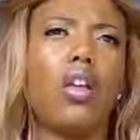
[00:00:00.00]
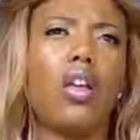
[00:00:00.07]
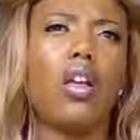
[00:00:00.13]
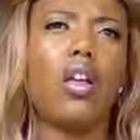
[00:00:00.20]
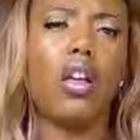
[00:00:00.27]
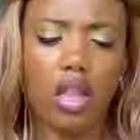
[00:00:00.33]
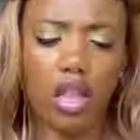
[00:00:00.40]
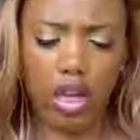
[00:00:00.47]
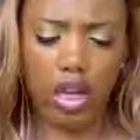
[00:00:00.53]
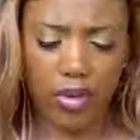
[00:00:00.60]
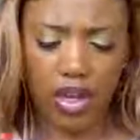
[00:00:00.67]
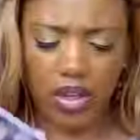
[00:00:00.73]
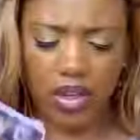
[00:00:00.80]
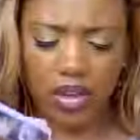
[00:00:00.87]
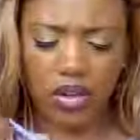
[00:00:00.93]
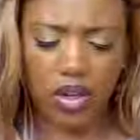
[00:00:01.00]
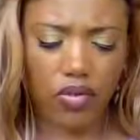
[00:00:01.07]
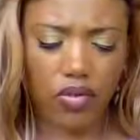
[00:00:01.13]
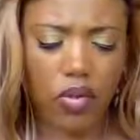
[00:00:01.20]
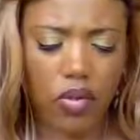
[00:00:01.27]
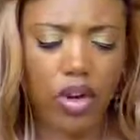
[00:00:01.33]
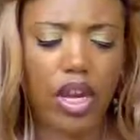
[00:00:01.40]
Clear messages
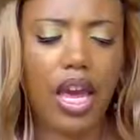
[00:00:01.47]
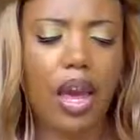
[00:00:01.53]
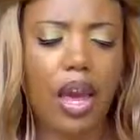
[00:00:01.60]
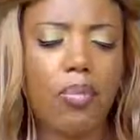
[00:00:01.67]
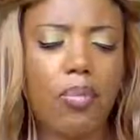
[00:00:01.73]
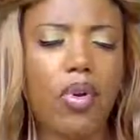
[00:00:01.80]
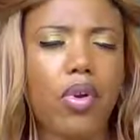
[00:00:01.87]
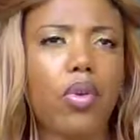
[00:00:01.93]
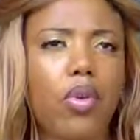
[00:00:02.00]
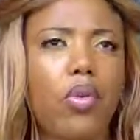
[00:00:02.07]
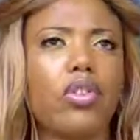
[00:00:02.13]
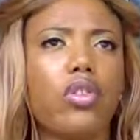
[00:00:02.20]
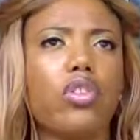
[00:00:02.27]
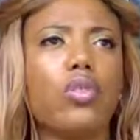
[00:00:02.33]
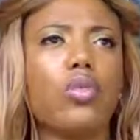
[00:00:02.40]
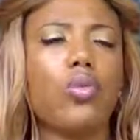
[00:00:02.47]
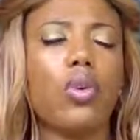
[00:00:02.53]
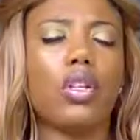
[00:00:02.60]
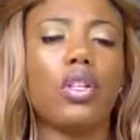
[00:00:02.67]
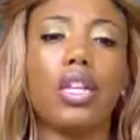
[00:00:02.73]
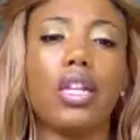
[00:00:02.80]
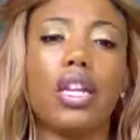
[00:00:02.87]
for Capricorn, June
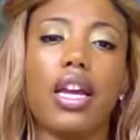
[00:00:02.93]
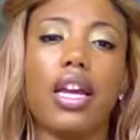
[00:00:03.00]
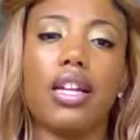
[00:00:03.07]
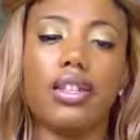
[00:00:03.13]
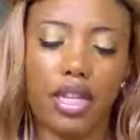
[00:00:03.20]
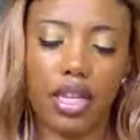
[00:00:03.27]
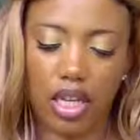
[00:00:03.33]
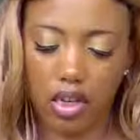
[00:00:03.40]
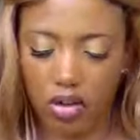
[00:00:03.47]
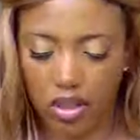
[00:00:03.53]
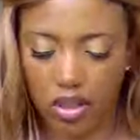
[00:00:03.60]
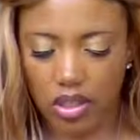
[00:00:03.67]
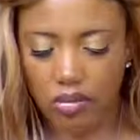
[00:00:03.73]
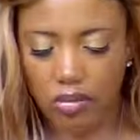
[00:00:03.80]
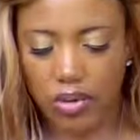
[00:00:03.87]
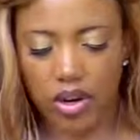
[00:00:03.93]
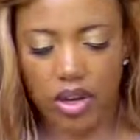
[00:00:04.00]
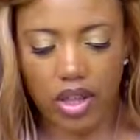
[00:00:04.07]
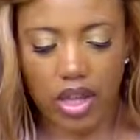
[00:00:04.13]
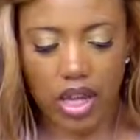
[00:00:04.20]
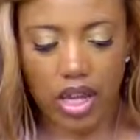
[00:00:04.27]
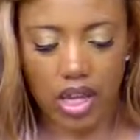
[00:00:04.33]
2019. Holy Spirit,
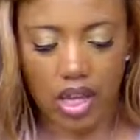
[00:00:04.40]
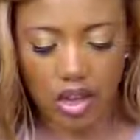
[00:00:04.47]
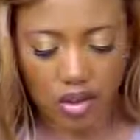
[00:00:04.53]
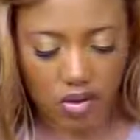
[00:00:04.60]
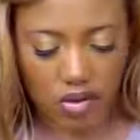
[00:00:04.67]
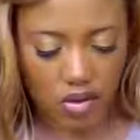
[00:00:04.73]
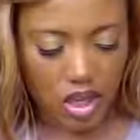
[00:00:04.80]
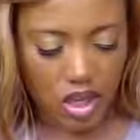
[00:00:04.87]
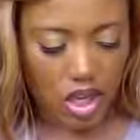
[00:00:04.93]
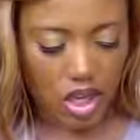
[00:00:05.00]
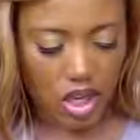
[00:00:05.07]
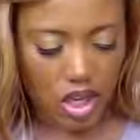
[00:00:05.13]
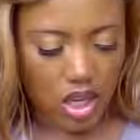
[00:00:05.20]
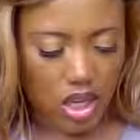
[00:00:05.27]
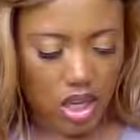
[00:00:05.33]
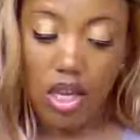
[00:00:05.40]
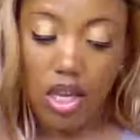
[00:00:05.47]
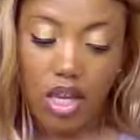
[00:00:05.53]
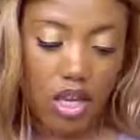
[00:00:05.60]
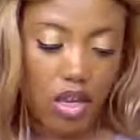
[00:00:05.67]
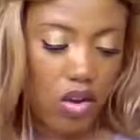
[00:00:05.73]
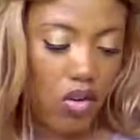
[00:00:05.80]
thank you.
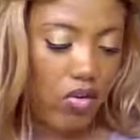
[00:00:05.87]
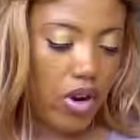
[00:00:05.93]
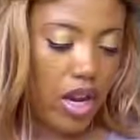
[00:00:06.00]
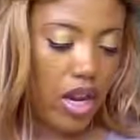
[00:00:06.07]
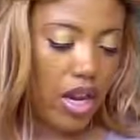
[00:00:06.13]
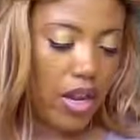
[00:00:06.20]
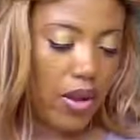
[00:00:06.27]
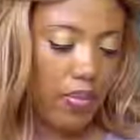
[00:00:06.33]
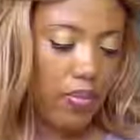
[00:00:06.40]
Alrighty.